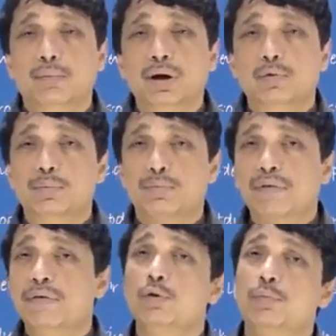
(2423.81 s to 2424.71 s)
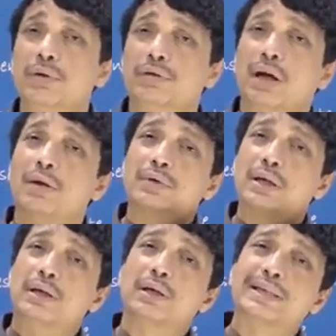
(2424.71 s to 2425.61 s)
but we prefer to prescribe
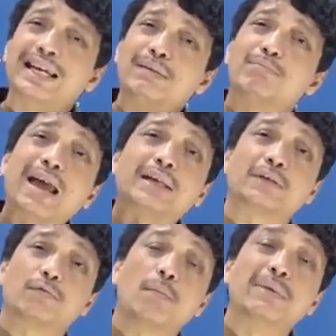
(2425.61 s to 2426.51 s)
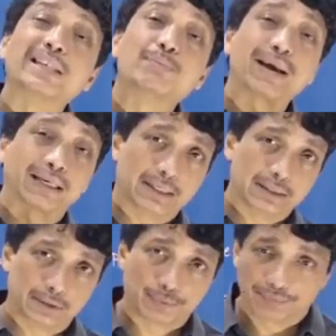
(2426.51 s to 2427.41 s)
cylinders in minus form in
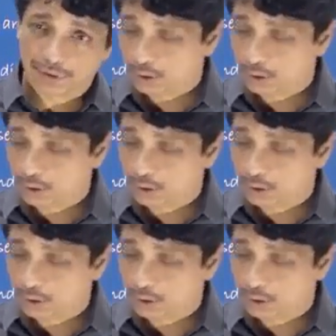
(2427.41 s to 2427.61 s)
spectacles.